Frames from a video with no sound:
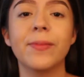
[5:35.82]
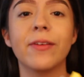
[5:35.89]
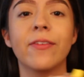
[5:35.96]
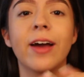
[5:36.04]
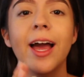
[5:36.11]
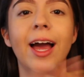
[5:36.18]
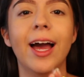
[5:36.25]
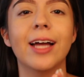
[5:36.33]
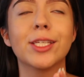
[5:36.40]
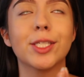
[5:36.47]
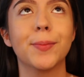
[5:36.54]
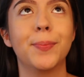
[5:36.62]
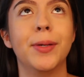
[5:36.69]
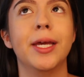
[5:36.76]
If I had
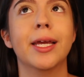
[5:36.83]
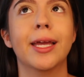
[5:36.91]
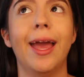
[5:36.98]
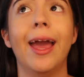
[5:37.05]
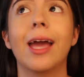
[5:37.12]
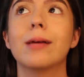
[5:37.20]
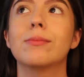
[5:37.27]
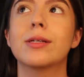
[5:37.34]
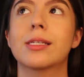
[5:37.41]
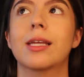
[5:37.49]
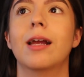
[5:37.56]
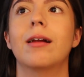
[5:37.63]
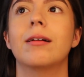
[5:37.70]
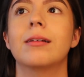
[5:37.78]
to pick a
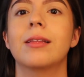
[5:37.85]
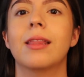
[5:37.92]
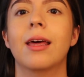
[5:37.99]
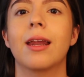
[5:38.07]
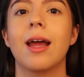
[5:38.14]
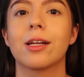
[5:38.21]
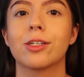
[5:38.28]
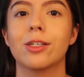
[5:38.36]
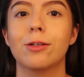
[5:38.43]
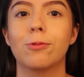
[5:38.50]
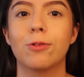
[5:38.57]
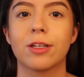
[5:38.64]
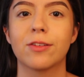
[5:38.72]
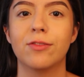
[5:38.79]
mascara that actually
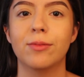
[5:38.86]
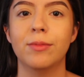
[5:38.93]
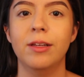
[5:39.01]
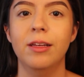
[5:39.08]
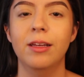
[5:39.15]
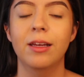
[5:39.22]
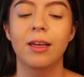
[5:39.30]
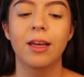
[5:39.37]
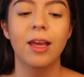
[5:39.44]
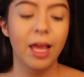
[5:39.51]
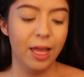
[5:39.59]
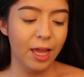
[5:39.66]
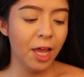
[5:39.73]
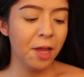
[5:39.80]
works for me,
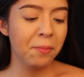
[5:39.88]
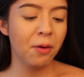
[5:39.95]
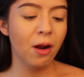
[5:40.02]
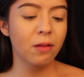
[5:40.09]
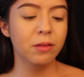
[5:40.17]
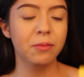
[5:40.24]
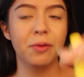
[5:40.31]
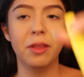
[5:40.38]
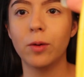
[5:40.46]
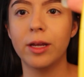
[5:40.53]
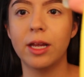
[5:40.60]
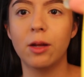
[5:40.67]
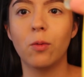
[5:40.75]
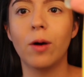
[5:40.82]
it'd probably
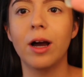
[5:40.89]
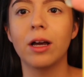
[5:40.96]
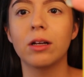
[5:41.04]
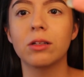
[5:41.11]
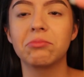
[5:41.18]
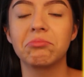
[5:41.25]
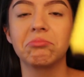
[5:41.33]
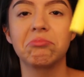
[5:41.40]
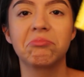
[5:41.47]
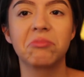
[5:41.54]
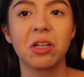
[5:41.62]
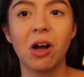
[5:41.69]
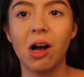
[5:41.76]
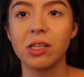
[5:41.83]
Wet n Wild.
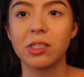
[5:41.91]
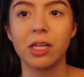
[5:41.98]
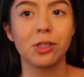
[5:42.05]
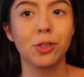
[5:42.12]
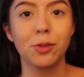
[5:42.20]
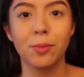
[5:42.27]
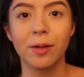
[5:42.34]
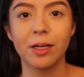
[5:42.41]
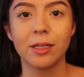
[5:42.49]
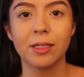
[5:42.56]
Cost like $2.